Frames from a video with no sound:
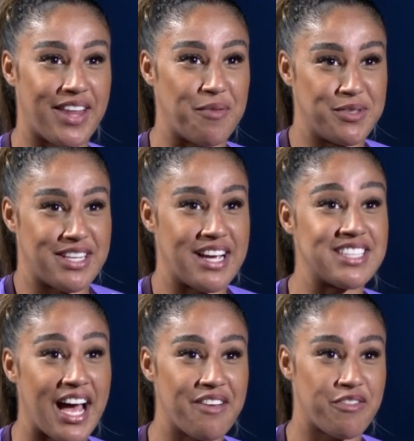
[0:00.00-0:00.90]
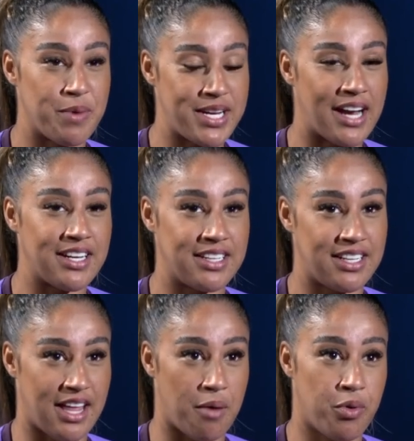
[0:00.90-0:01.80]
that was exciting for my dad. And
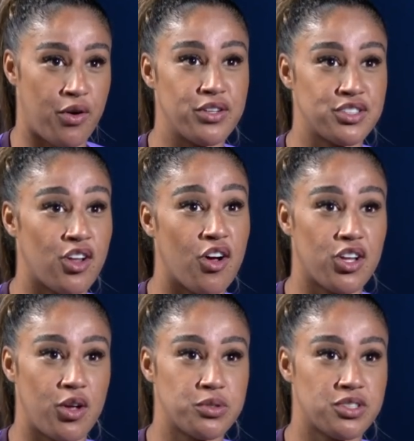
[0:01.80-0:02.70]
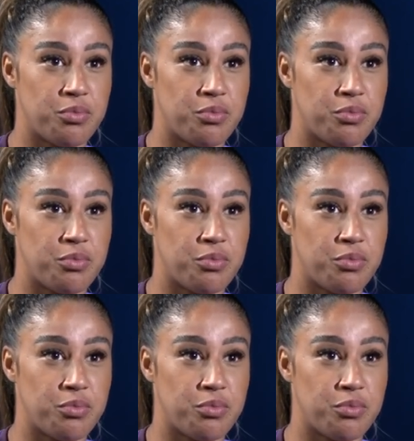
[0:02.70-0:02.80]
that brought us a lot closer